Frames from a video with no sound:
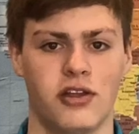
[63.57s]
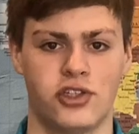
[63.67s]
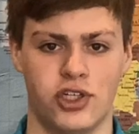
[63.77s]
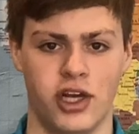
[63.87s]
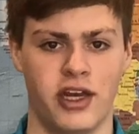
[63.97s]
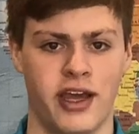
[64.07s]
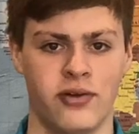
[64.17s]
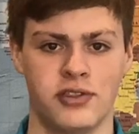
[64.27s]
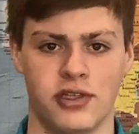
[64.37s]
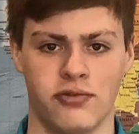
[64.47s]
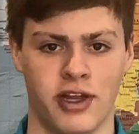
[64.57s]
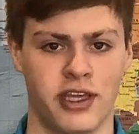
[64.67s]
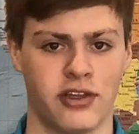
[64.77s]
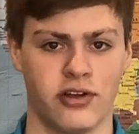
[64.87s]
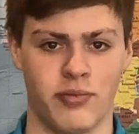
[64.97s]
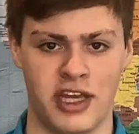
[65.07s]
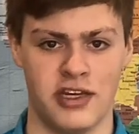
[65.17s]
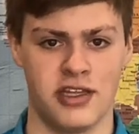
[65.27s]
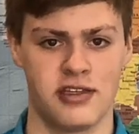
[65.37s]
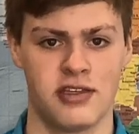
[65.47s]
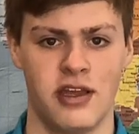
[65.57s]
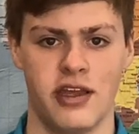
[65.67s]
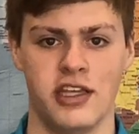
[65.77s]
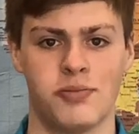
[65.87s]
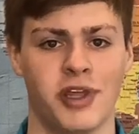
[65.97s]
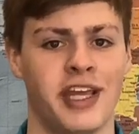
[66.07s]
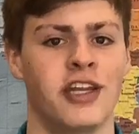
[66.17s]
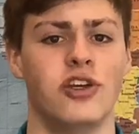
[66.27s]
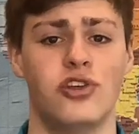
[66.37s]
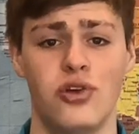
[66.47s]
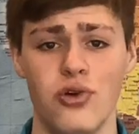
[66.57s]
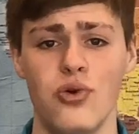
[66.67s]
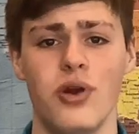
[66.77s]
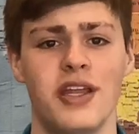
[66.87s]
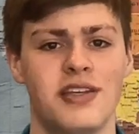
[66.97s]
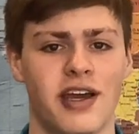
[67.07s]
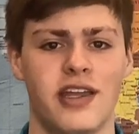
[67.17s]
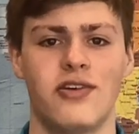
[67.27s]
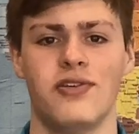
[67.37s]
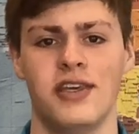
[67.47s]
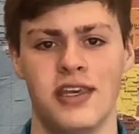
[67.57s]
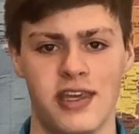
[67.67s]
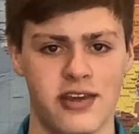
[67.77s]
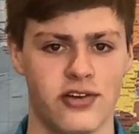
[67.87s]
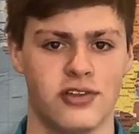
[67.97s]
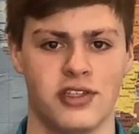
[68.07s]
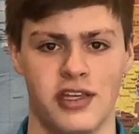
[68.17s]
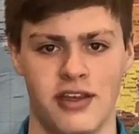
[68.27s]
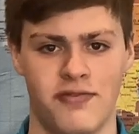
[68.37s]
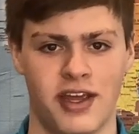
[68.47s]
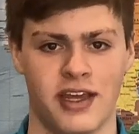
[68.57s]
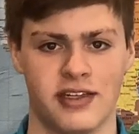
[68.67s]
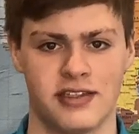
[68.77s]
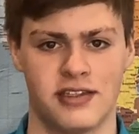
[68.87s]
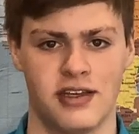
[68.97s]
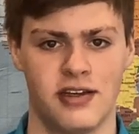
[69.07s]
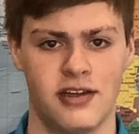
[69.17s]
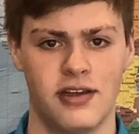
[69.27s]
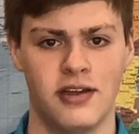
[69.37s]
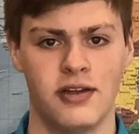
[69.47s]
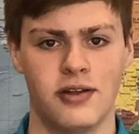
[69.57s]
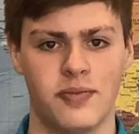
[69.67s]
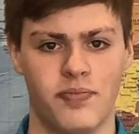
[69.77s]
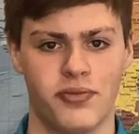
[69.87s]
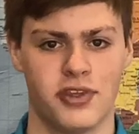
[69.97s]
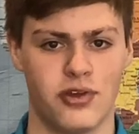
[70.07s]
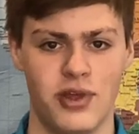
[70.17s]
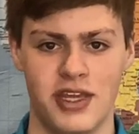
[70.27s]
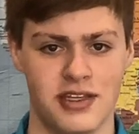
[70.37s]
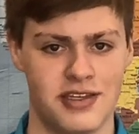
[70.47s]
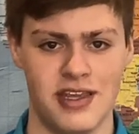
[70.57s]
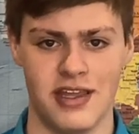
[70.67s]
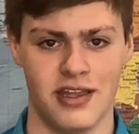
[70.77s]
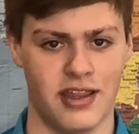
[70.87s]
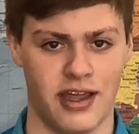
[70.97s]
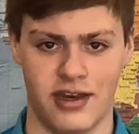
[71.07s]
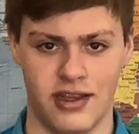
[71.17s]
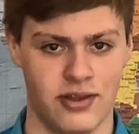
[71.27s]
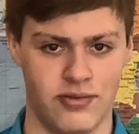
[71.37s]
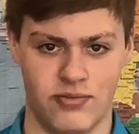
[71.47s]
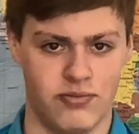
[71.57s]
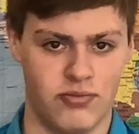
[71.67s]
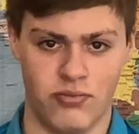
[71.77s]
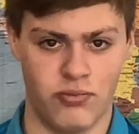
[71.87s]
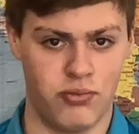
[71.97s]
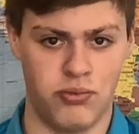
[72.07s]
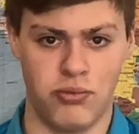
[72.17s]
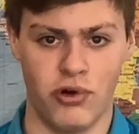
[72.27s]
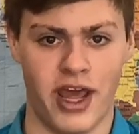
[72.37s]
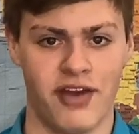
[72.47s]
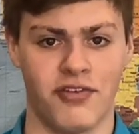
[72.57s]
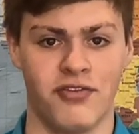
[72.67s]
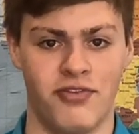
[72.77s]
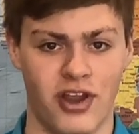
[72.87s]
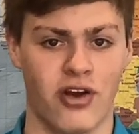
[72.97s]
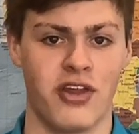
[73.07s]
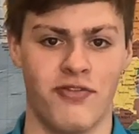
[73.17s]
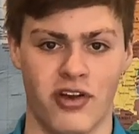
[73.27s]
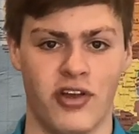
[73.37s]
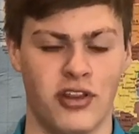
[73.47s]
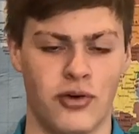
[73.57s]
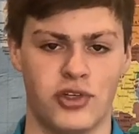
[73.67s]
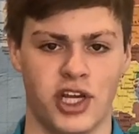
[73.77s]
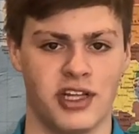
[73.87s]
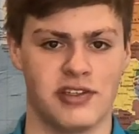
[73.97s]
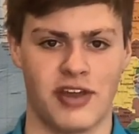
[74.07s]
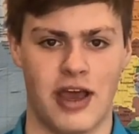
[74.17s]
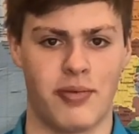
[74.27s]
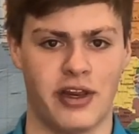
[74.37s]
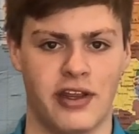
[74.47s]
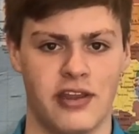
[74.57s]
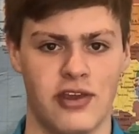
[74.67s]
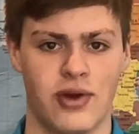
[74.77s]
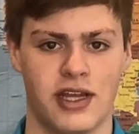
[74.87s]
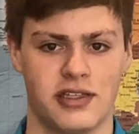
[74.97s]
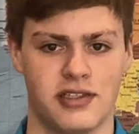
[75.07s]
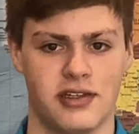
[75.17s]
shutdowns and regular maintenance is planned 2 entire years in advance. So we can see that it would have a very low chance of happening in the US.